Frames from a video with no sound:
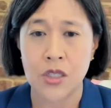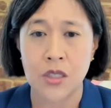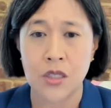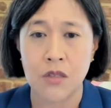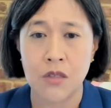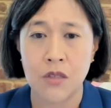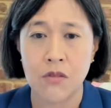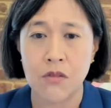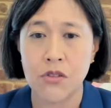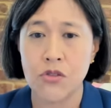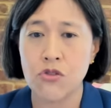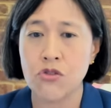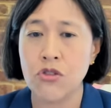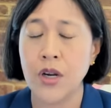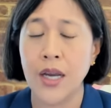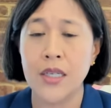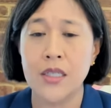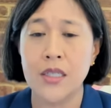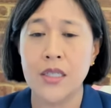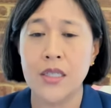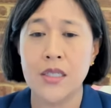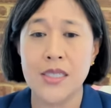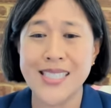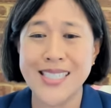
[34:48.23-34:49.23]
trying to
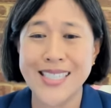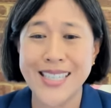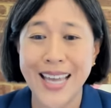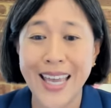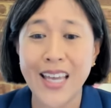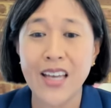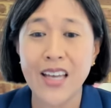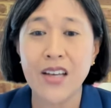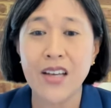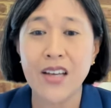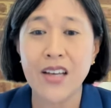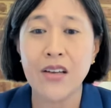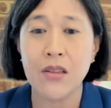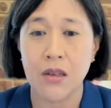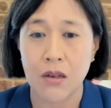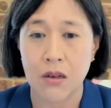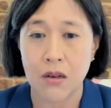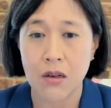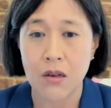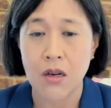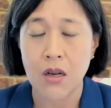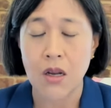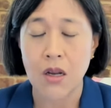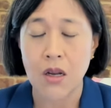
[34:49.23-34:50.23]
tailor
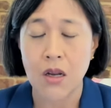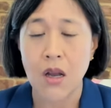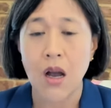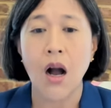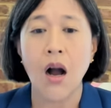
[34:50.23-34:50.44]
our